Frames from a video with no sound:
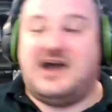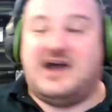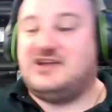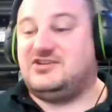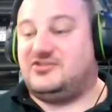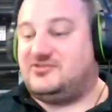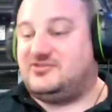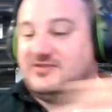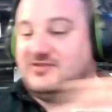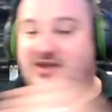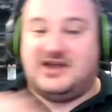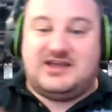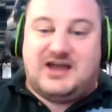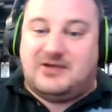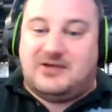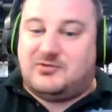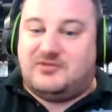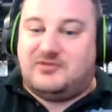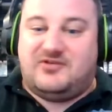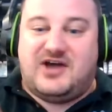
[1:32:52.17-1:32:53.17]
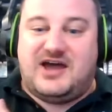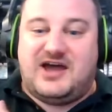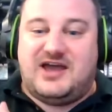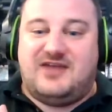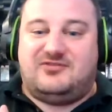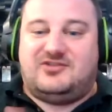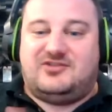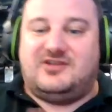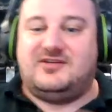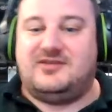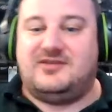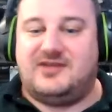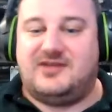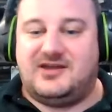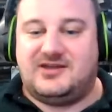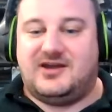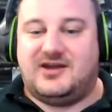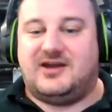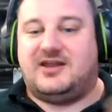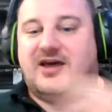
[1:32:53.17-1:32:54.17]
I just, I got revived. I
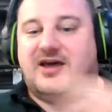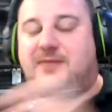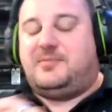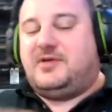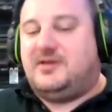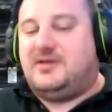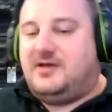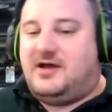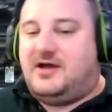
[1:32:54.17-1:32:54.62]
got up.